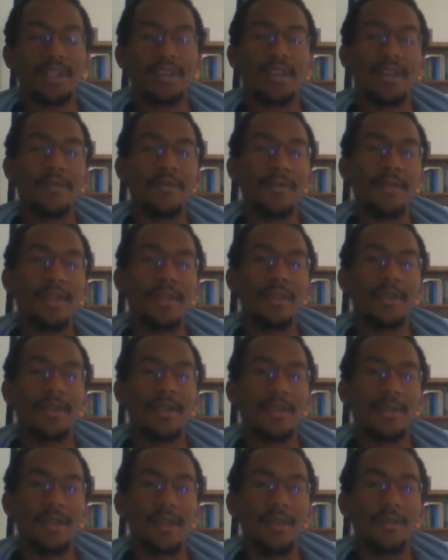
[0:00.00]
I definitely
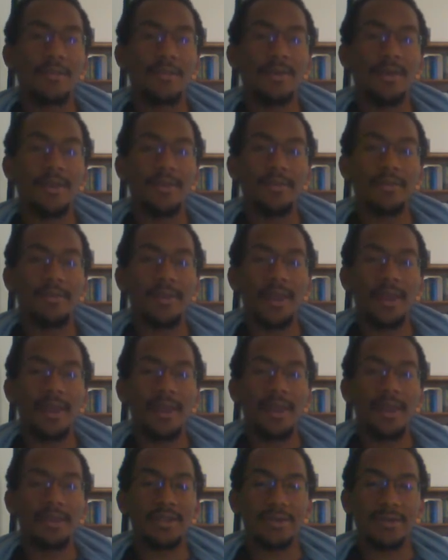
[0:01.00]
didn't think it would have been
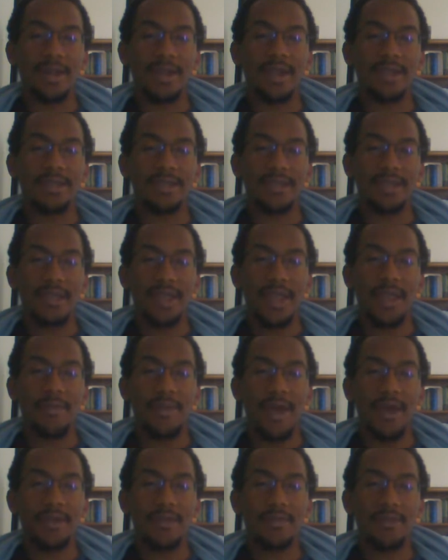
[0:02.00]
as great as it came
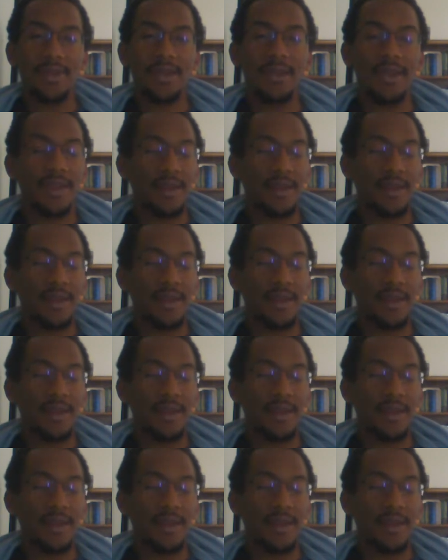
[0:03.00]
out to be.